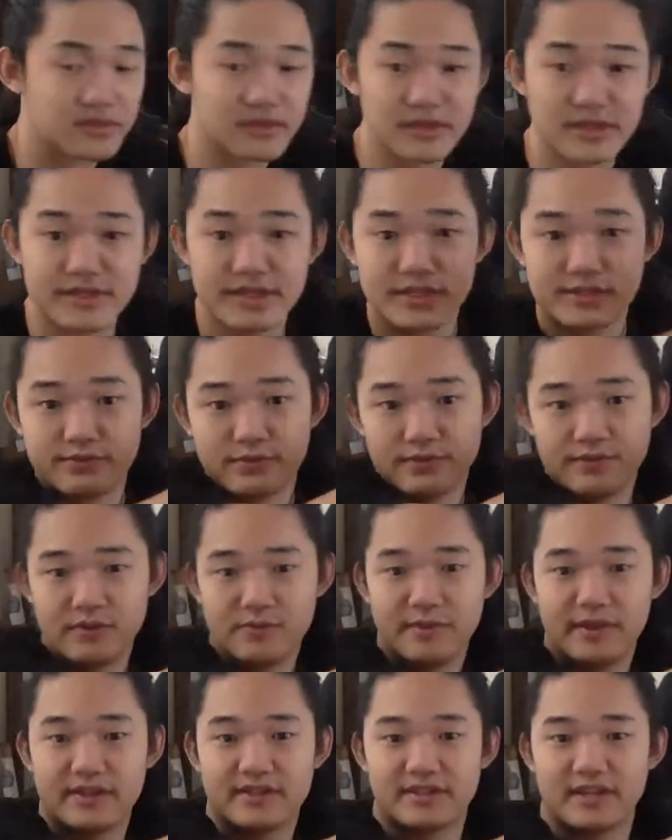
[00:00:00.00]
Did this
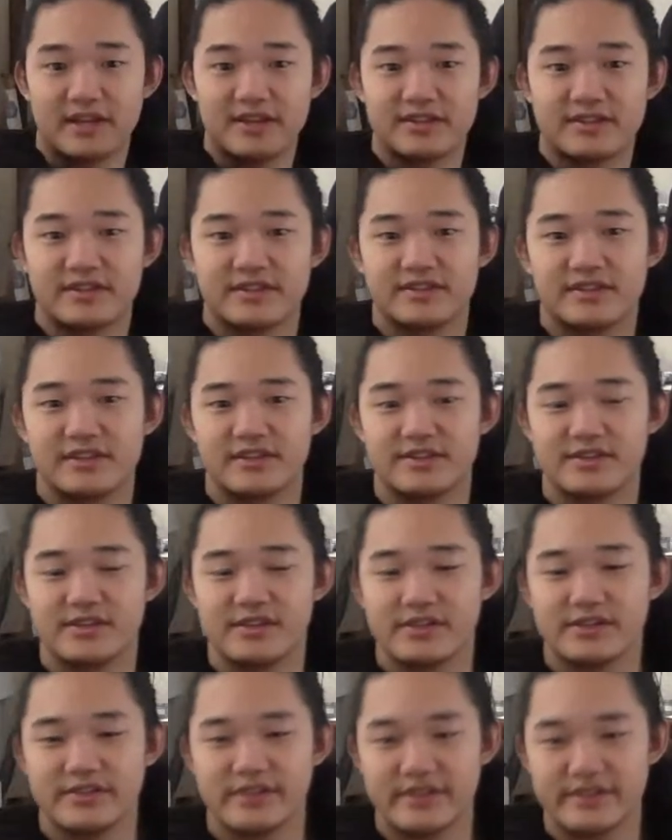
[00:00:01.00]
review make sense?
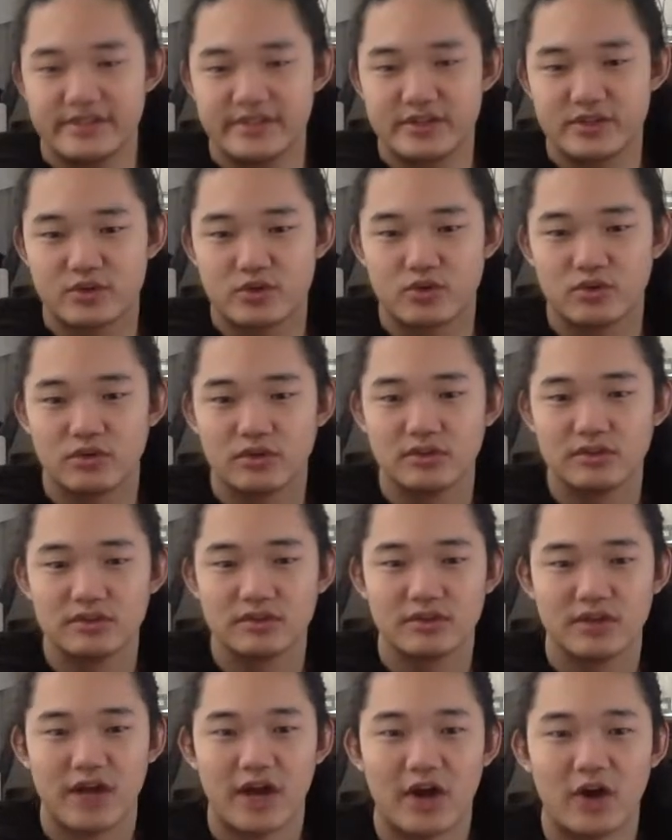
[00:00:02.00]
Is this cool?
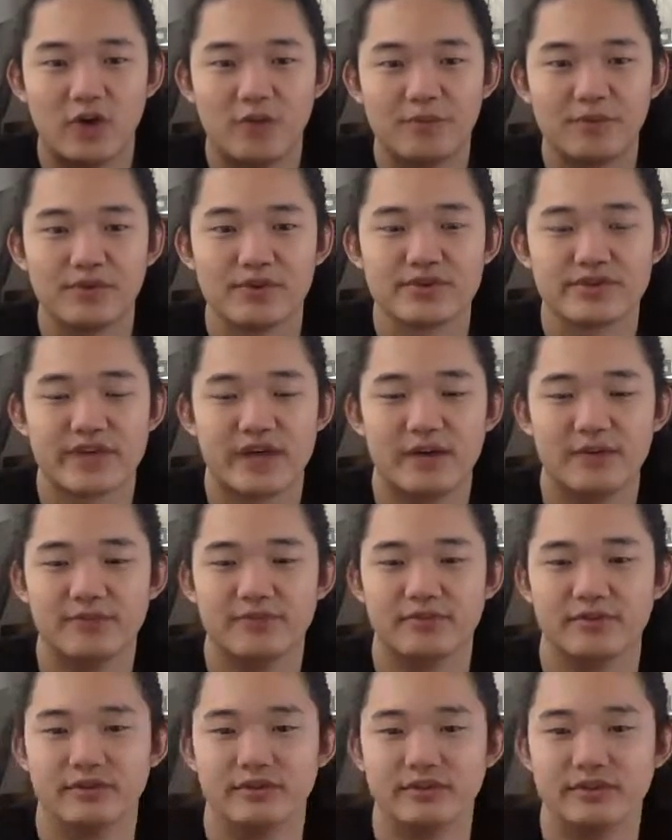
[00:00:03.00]
I hope it was
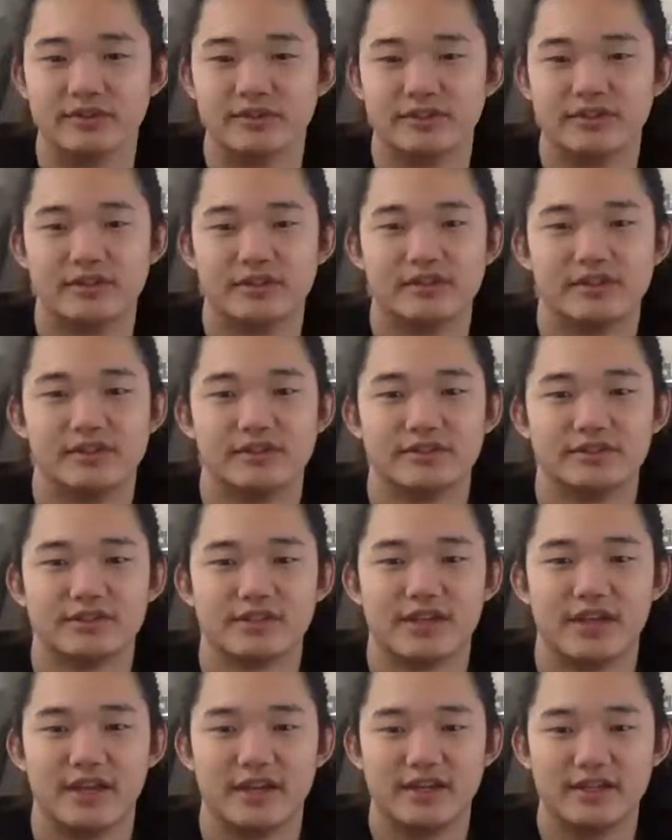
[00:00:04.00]
helpful.
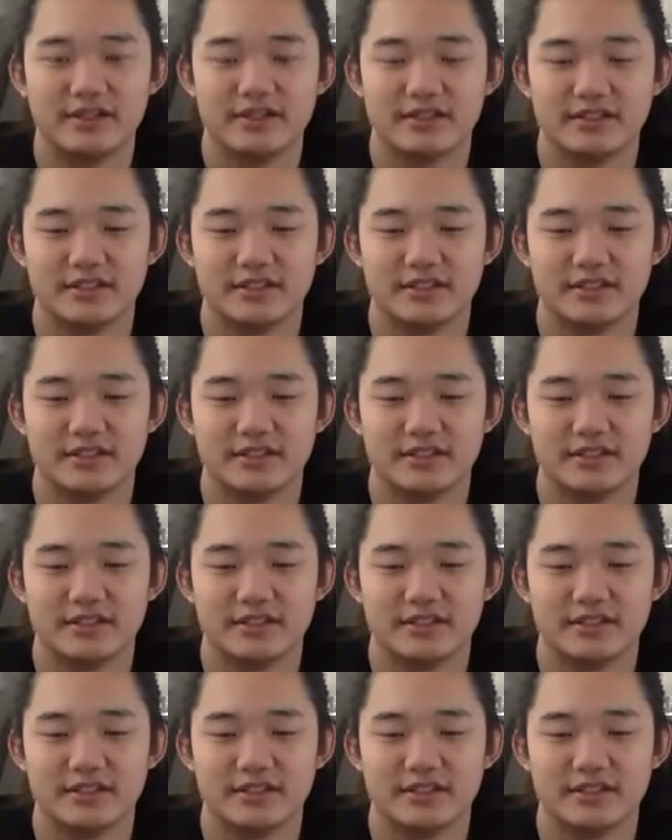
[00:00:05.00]
Okay.